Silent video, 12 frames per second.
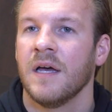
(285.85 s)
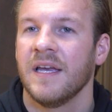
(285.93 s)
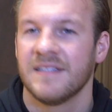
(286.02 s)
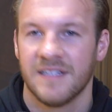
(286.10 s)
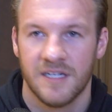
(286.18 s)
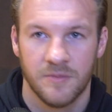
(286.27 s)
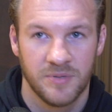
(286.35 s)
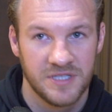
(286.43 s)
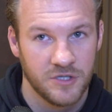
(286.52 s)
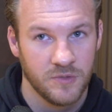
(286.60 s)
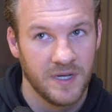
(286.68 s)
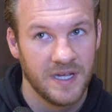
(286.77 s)
isn't in a
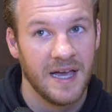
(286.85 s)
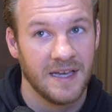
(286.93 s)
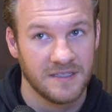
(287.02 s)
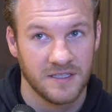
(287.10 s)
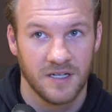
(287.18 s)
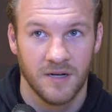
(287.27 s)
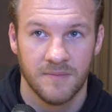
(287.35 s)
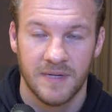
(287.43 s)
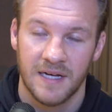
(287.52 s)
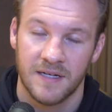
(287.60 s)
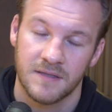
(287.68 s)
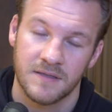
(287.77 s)
position where he has to come
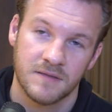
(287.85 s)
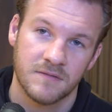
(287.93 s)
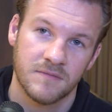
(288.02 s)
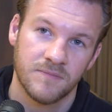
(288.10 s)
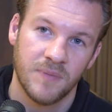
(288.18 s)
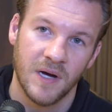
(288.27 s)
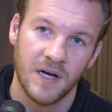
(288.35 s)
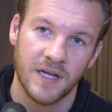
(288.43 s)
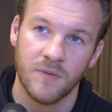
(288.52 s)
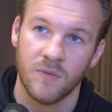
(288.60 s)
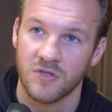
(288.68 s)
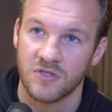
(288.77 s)
back but
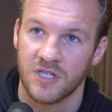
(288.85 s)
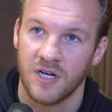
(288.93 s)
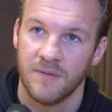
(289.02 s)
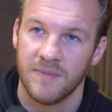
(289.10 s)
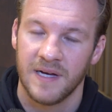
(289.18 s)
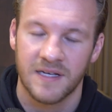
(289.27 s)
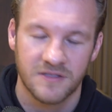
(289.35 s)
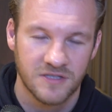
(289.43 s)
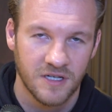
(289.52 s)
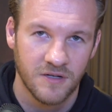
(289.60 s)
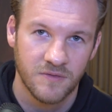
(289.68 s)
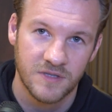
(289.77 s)
he wants to come back,
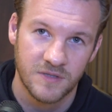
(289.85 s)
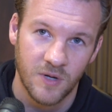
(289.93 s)
so he's